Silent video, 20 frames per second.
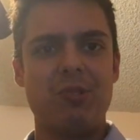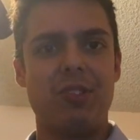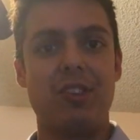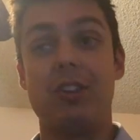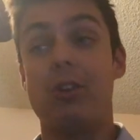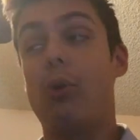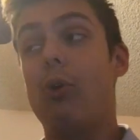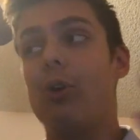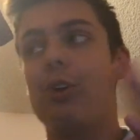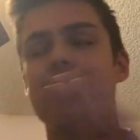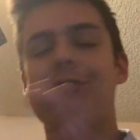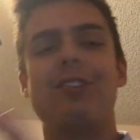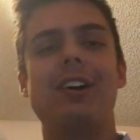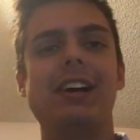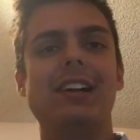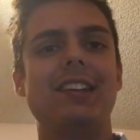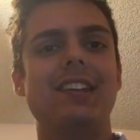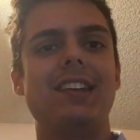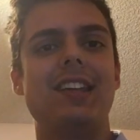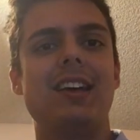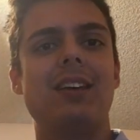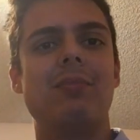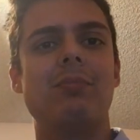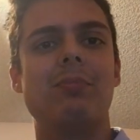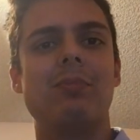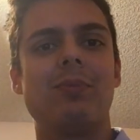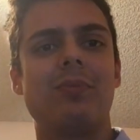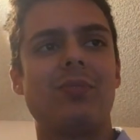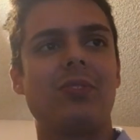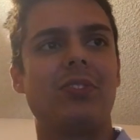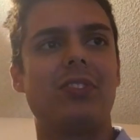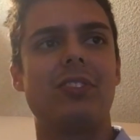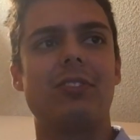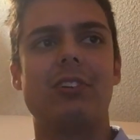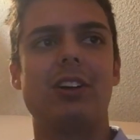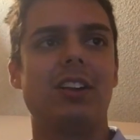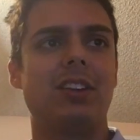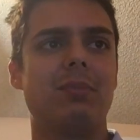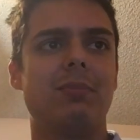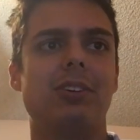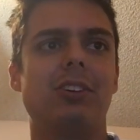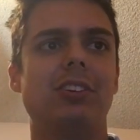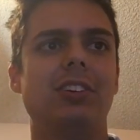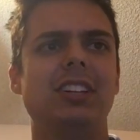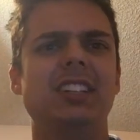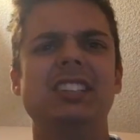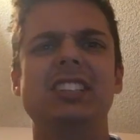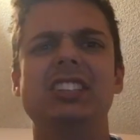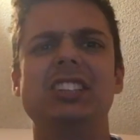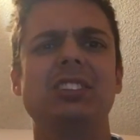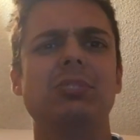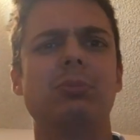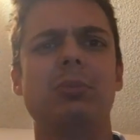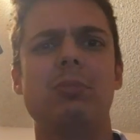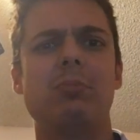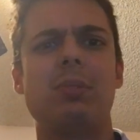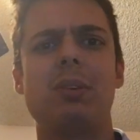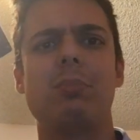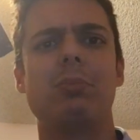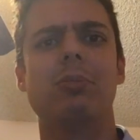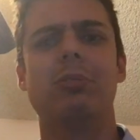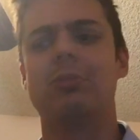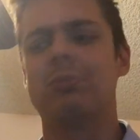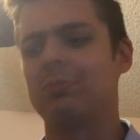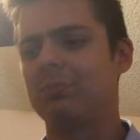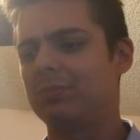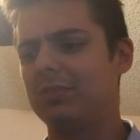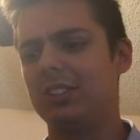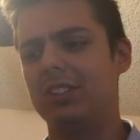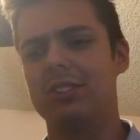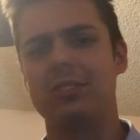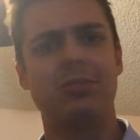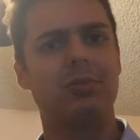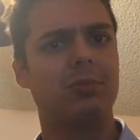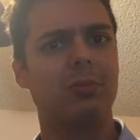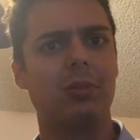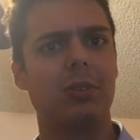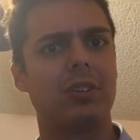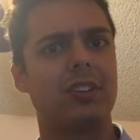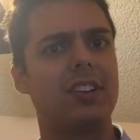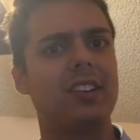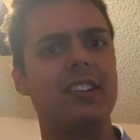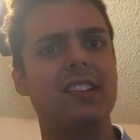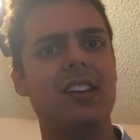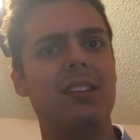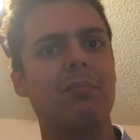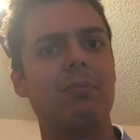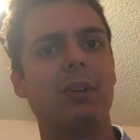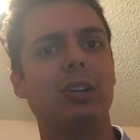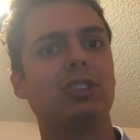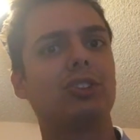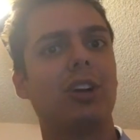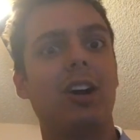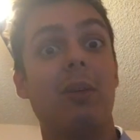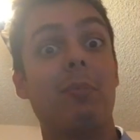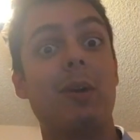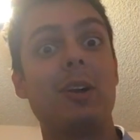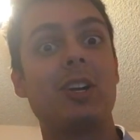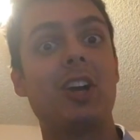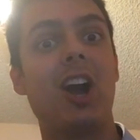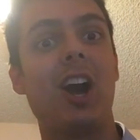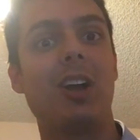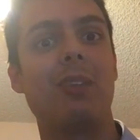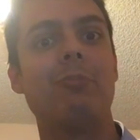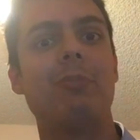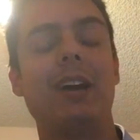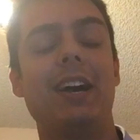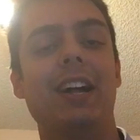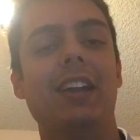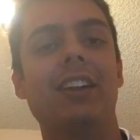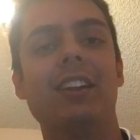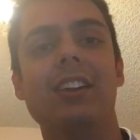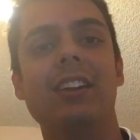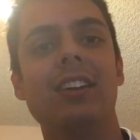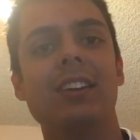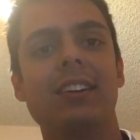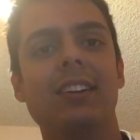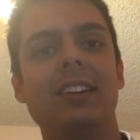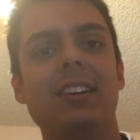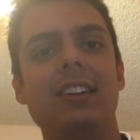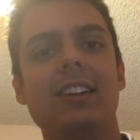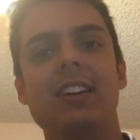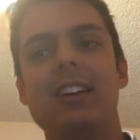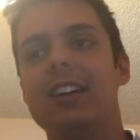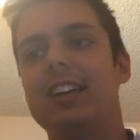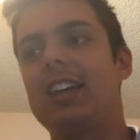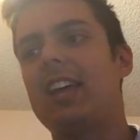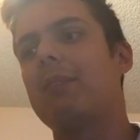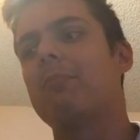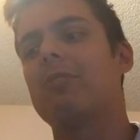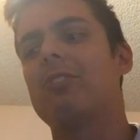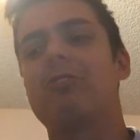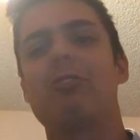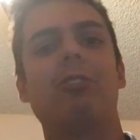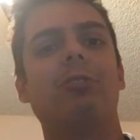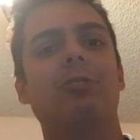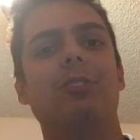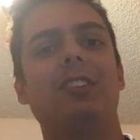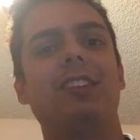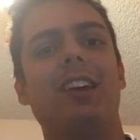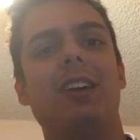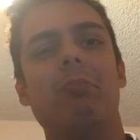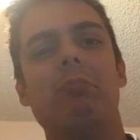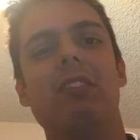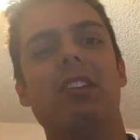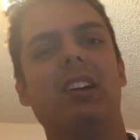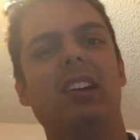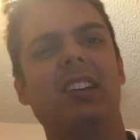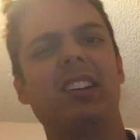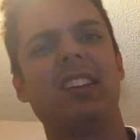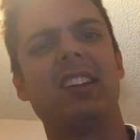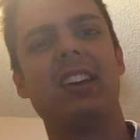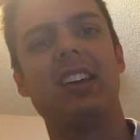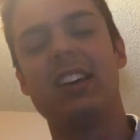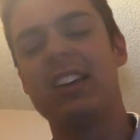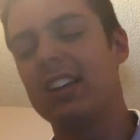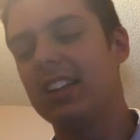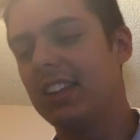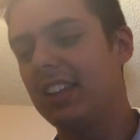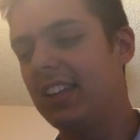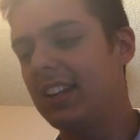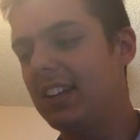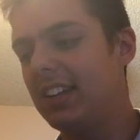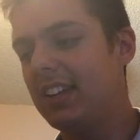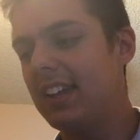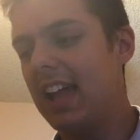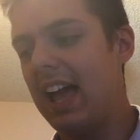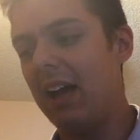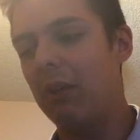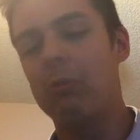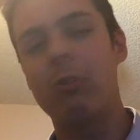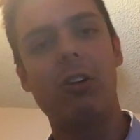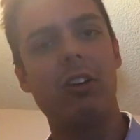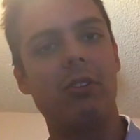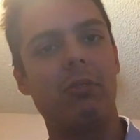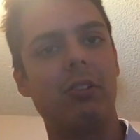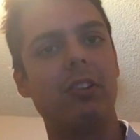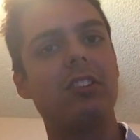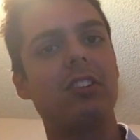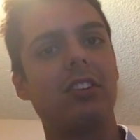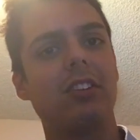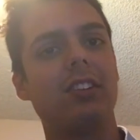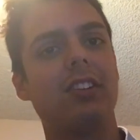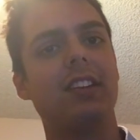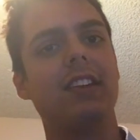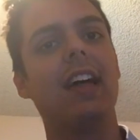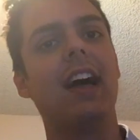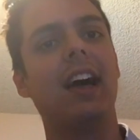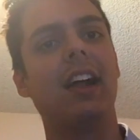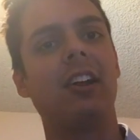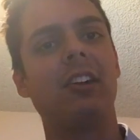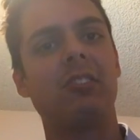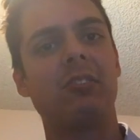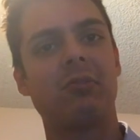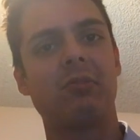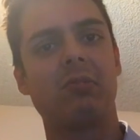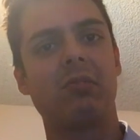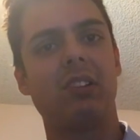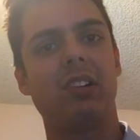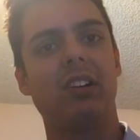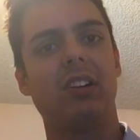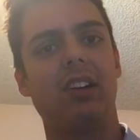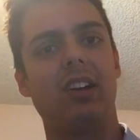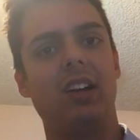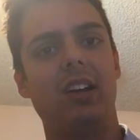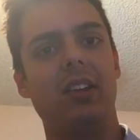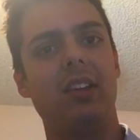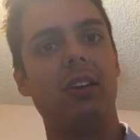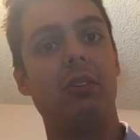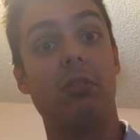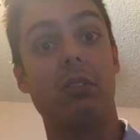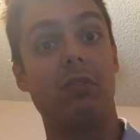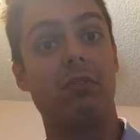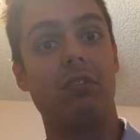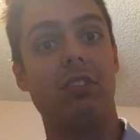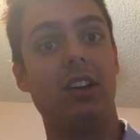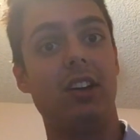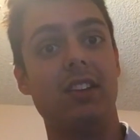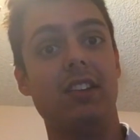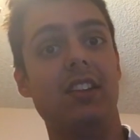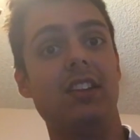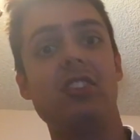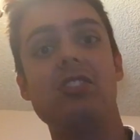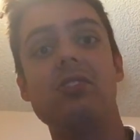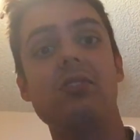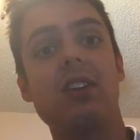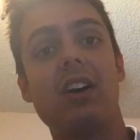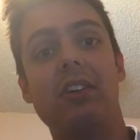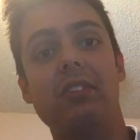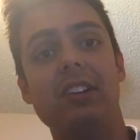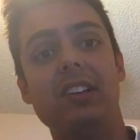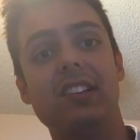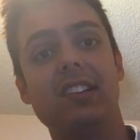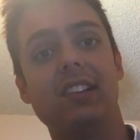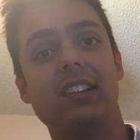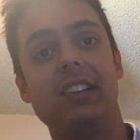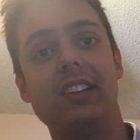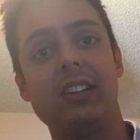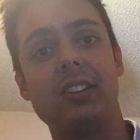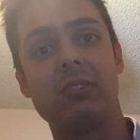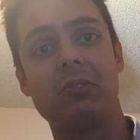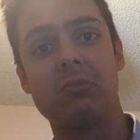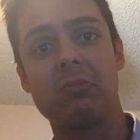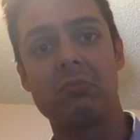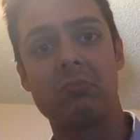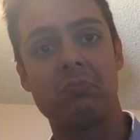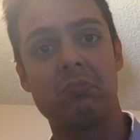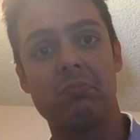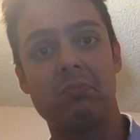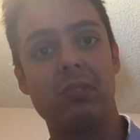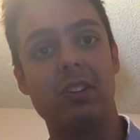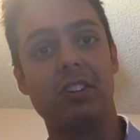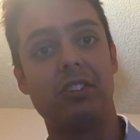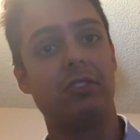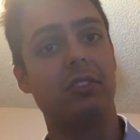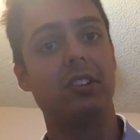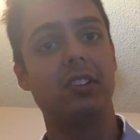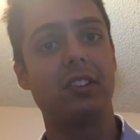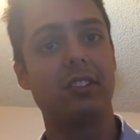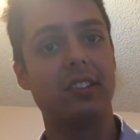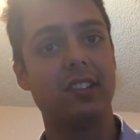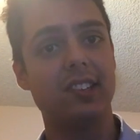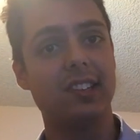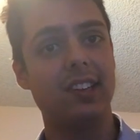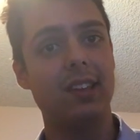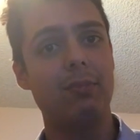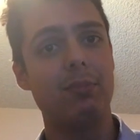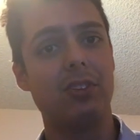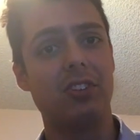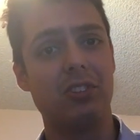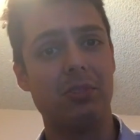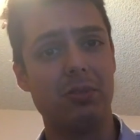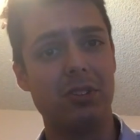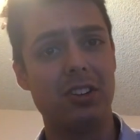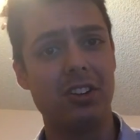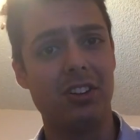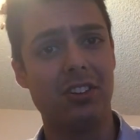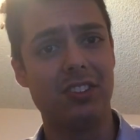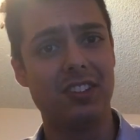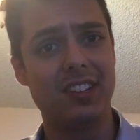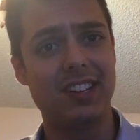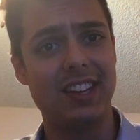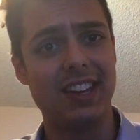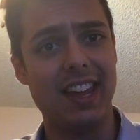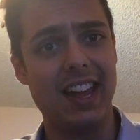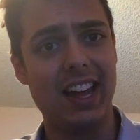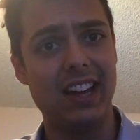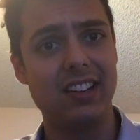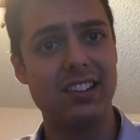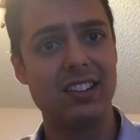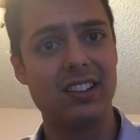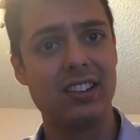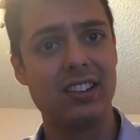that horrified them throughout the Middle Ages when people, were condemned by trial by combat and Game of Thrones type things. They did not want to return to that, and they were afraid. They knew how easily countries could slip into returns to that.